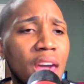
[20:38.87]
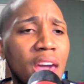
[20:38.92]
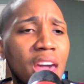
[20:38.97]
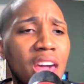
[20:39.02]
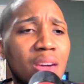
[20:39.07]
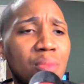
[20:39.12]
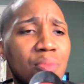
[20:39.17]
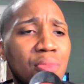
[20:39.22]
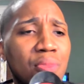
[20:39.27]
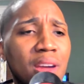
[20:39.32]

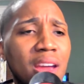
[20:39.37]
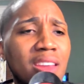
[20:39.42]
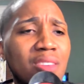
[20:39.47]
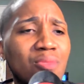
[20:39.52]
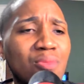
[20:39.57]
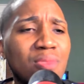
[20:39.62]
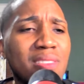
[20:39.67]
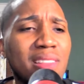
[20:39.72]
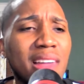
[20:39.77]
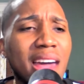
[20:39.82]
And Brandi
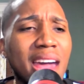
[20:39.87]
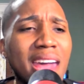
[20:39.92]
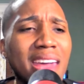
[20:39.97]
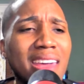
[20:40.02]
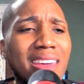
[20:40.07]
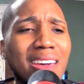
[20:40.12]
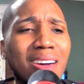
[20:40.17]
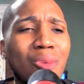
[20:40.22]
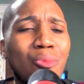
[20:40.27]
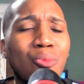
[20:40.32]
was
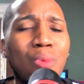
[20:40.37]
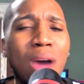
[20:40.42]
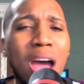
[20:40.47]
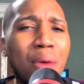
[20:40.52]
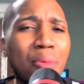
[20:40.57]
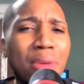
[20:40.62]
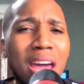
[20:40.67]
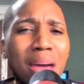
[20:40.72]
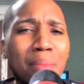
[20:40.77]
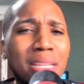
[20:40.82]
like, why
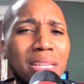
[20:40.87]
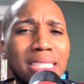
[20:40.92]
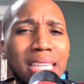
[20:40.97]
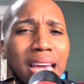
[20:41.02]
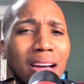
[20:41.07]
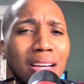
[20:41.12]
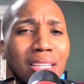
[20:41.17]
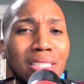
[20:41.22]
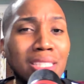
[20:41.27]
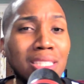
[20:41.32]
would I be
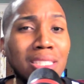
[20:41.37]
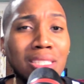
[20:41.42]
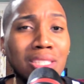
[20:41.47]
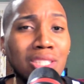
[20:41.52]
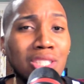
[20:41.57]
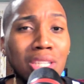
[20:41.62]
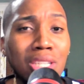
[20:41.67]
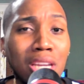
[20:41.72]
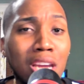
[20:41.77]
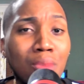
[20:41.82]
talking to
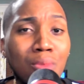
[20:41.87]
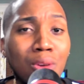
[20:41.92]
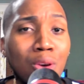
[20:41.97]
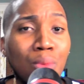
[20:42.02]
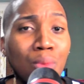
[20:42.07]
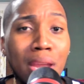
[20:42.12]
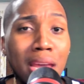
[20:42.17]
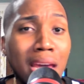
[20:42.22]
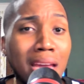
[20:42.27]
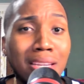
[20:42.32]
Jannero
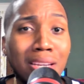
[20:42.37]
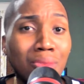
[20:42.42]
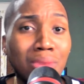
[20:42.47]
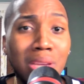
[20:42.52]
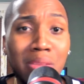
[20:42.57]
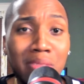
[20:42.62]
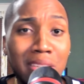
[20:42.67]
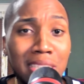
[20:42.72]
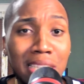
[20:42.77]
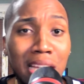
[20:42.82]
when I don't
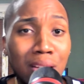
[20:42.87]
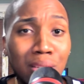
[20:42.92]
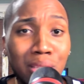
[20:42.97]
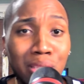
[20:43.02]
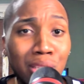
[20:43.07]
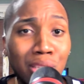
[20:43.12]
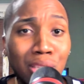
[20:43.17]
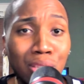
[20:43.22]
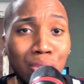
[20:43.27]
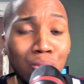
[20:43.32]
even talk
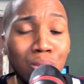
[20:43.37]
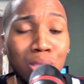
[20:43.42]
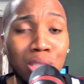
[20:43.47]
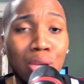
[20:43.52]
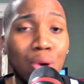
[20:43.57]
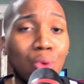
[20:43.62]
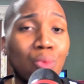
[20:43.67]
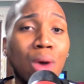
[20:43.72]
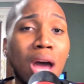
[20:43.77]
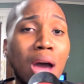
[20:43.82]
to you?
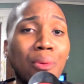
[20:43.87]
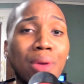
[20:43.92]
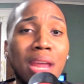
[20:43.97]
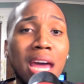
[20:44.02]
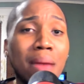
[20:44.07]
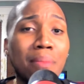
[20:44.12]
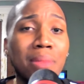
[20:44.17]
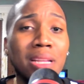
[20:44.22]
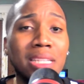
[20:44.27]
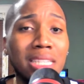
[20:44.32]
So why would
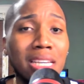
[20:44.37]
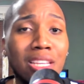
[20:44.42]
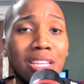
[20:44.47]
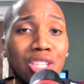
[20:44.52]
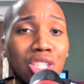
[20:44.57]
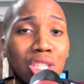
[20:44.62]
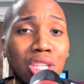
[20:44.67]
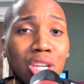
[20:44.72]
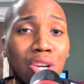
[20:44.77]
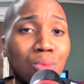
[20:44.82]
I be telling
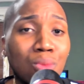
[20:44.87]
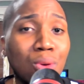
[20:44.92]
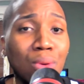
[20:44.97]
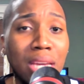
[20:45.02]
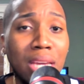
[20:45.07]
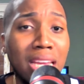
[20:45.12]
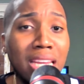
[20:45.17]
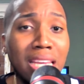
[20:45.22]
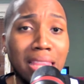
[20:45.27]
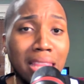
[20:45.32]
Jannero
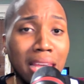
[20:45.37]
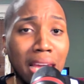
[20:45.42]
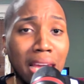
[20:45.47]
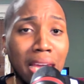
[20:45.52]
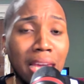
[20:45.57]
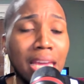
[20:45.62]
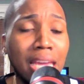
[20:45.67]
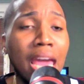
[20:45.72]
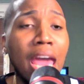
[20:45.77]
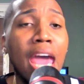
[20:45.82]

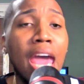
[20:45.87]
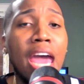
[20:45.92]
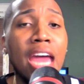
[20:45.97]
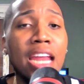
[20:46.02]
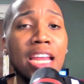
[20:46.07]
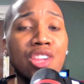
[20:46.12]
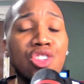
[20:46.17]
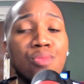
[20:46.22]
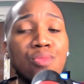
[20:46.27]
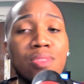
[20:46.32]
anything? And
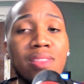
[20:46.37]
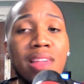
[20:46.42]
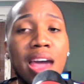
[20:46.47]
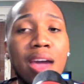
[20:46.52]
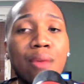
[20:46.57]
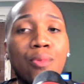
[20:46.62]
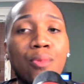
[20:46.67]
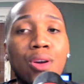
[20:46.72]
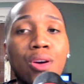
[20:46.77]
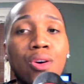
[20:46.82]
then she was
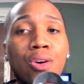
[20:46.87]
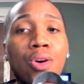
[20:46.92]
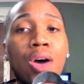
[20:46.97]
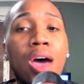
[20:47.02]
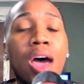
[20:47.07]
like, Well,